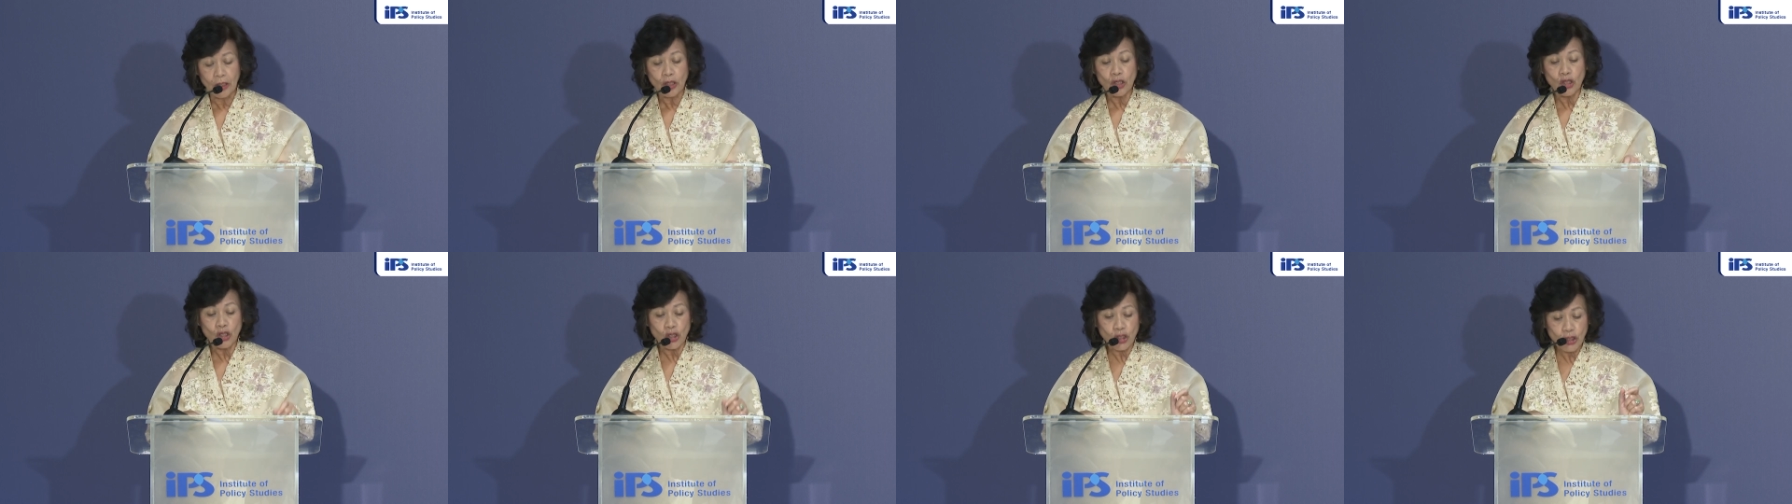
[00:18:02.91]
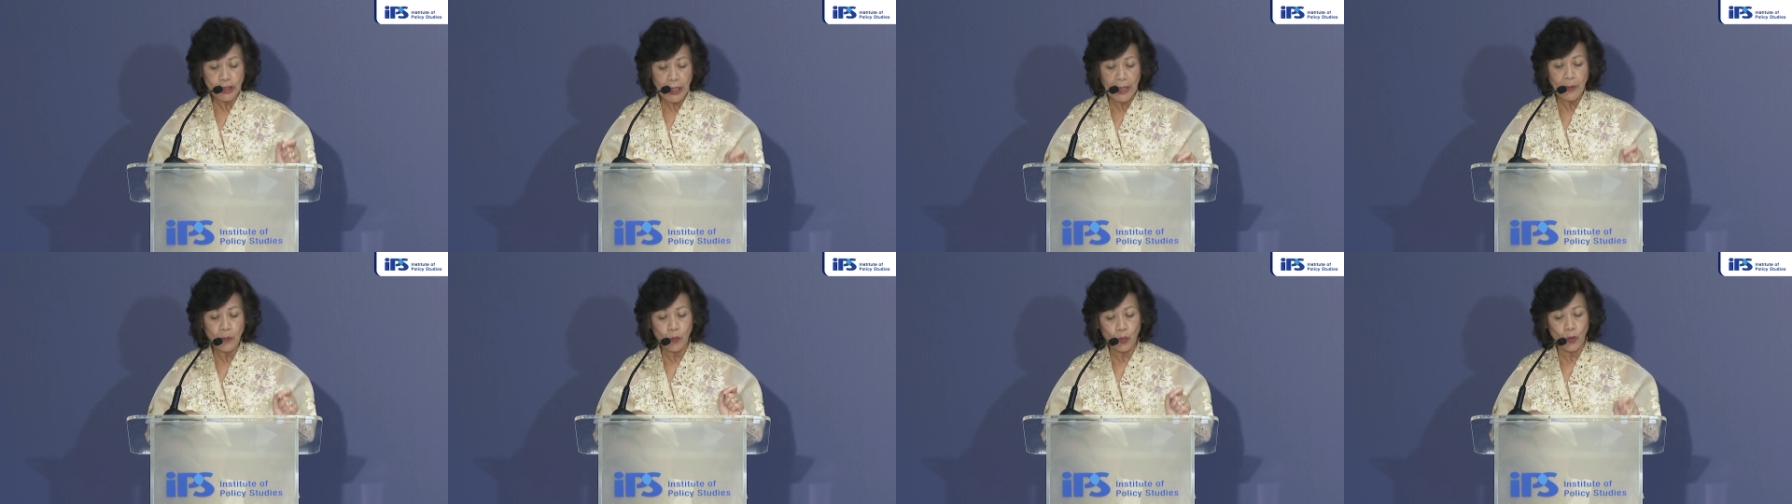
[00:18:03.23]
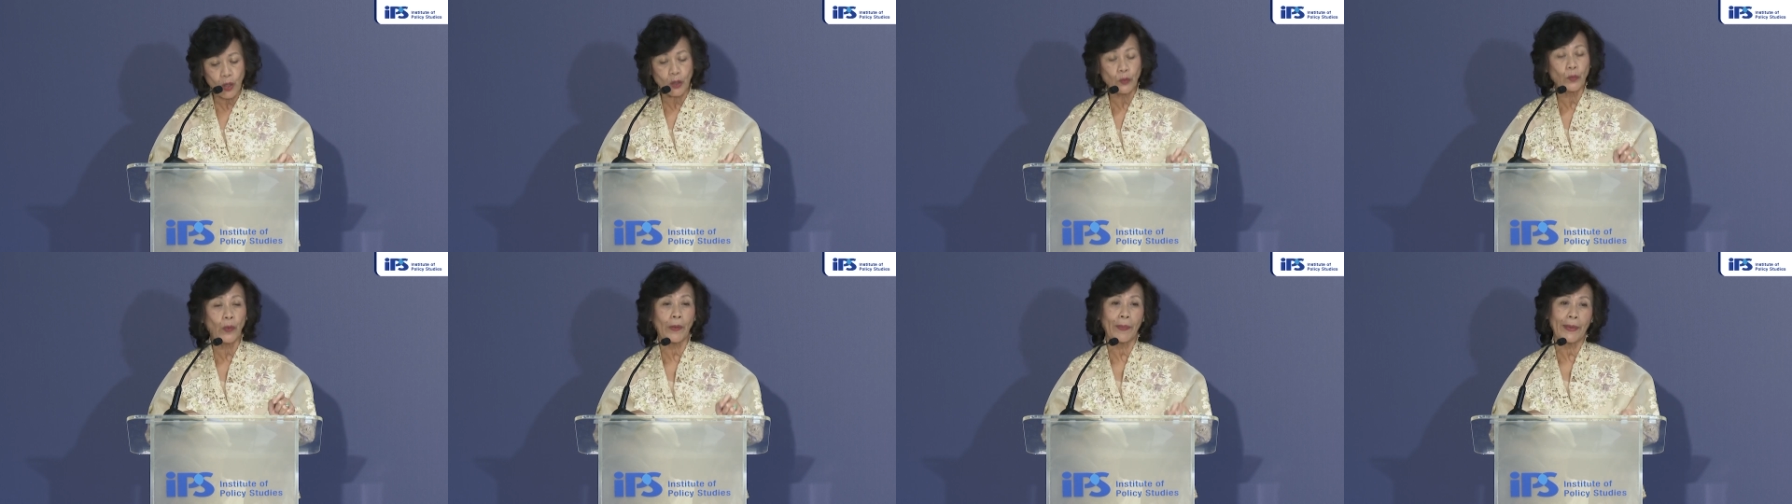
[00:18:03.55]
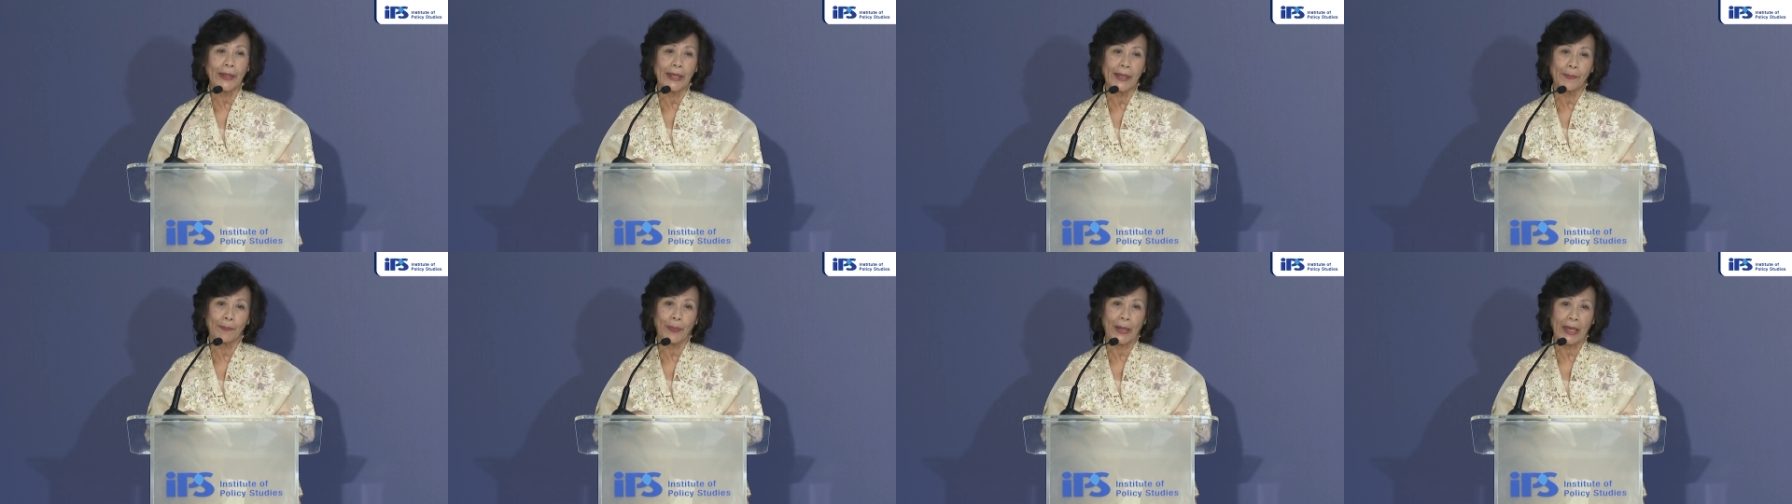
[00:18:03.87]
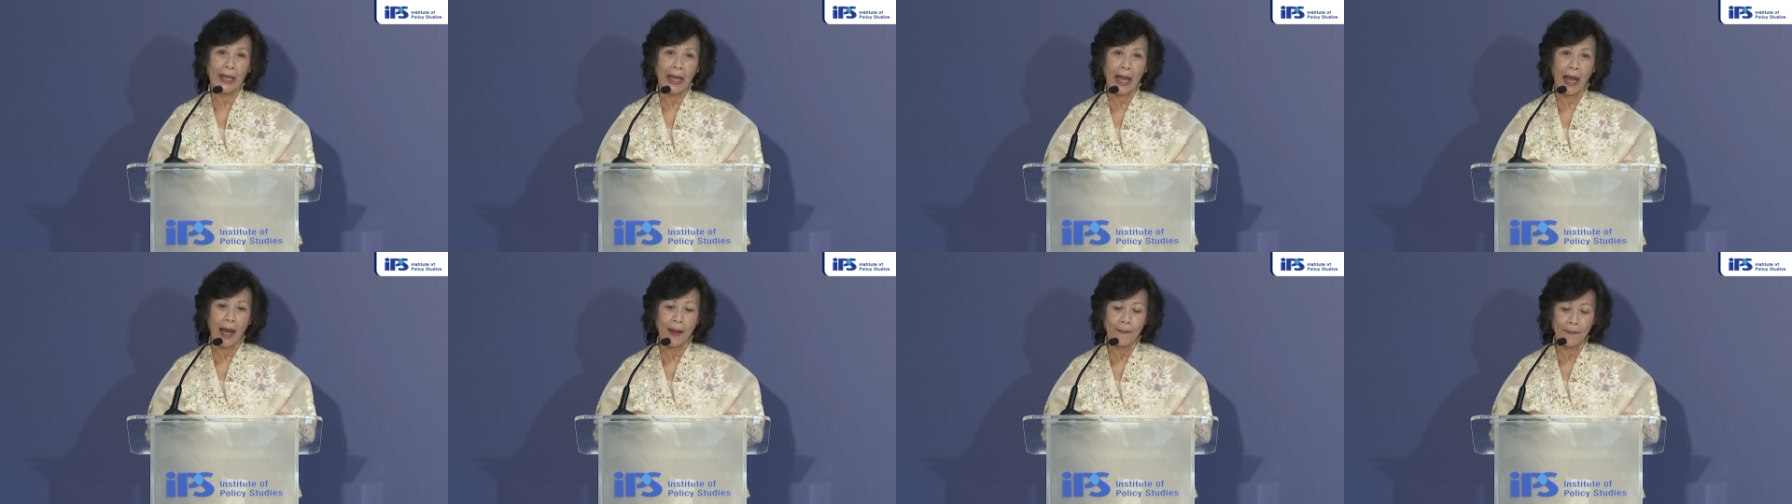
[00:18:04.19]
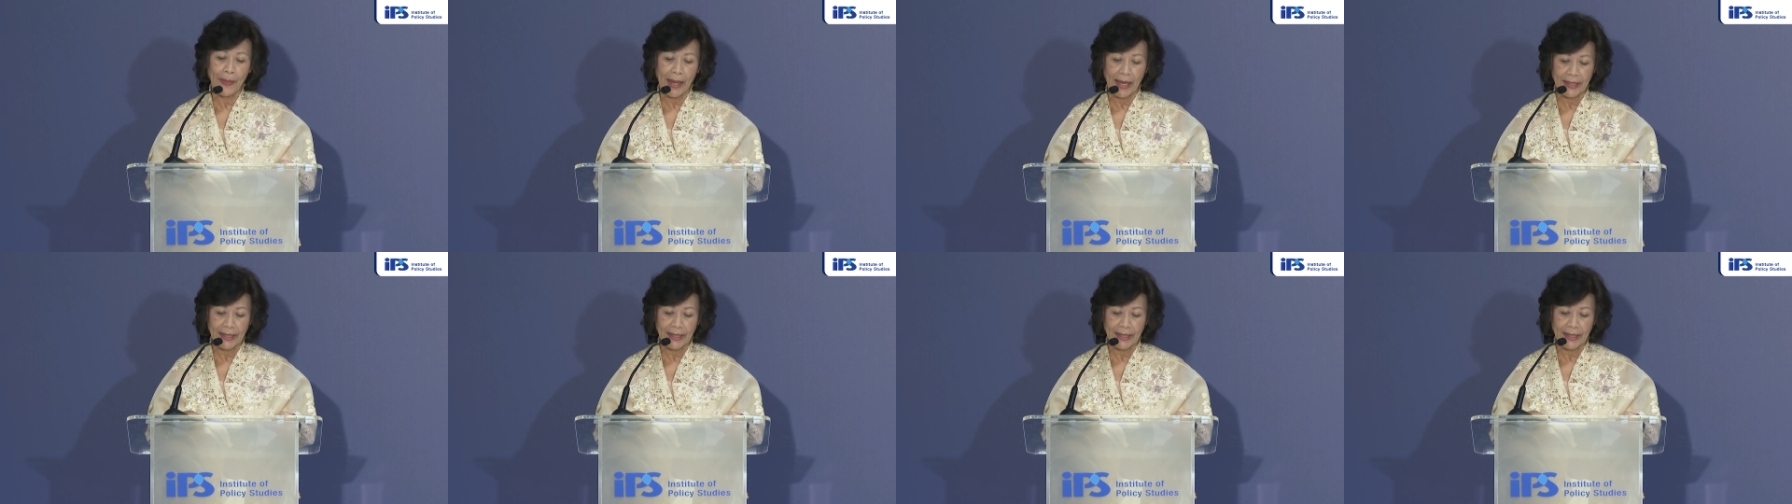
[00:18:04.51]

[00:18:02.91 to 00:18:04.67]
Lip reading: shape what we become